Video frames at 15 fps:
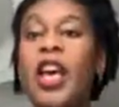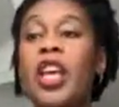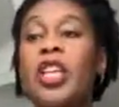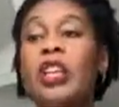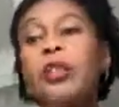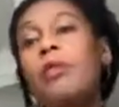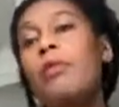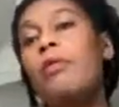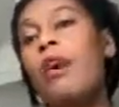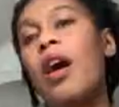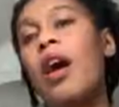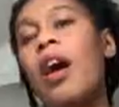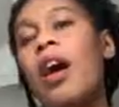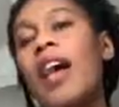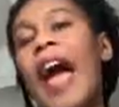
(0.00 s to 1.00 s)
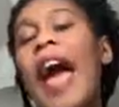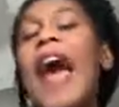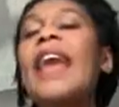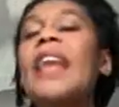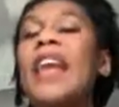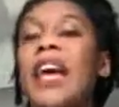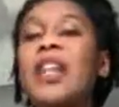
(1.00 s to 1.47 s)
you
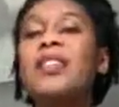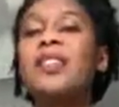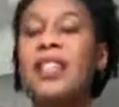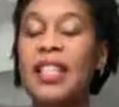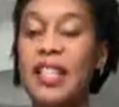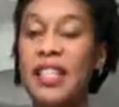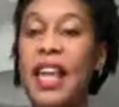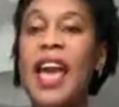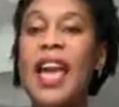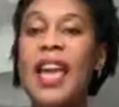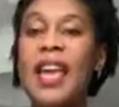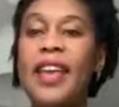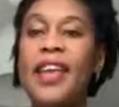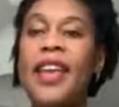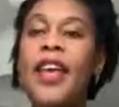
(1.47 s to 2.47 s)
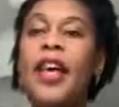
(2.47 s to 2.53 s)
can actually say,